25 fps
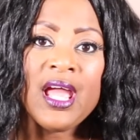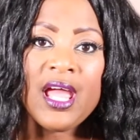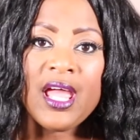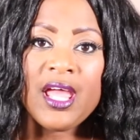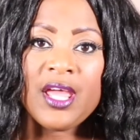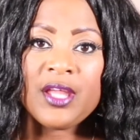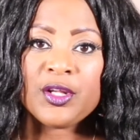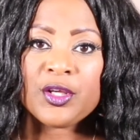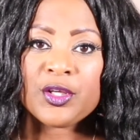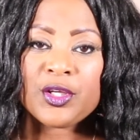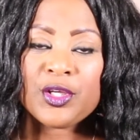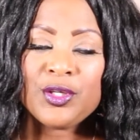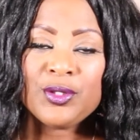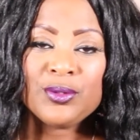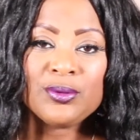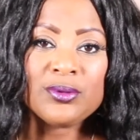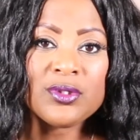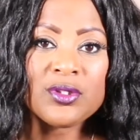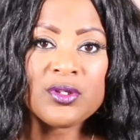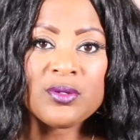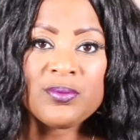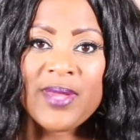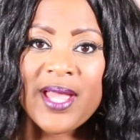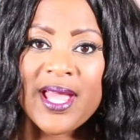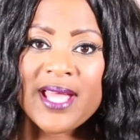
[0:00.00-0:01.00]
in a cute
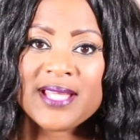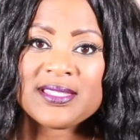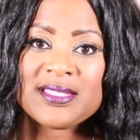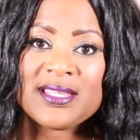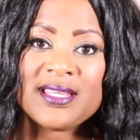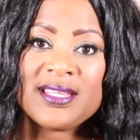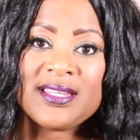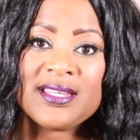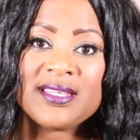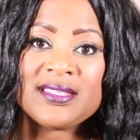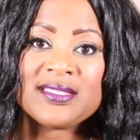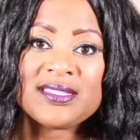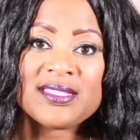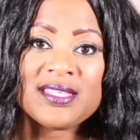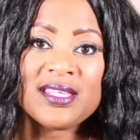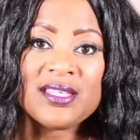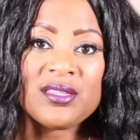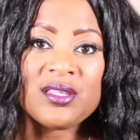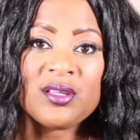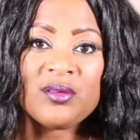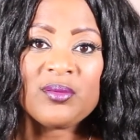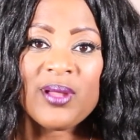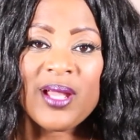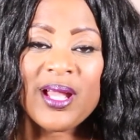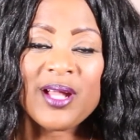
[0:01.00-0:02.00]
little basket and sit
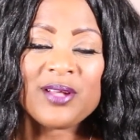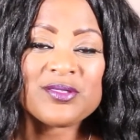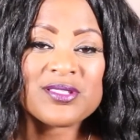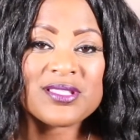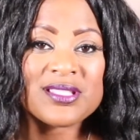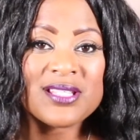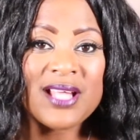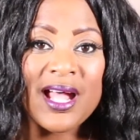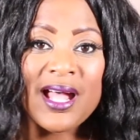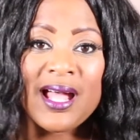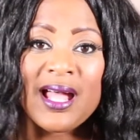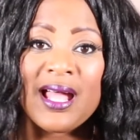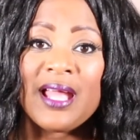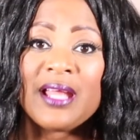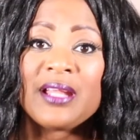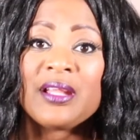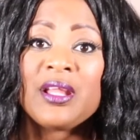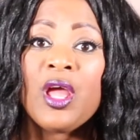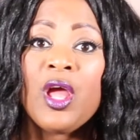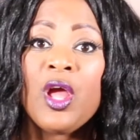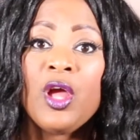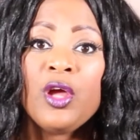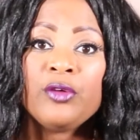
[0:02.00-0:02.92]
them outside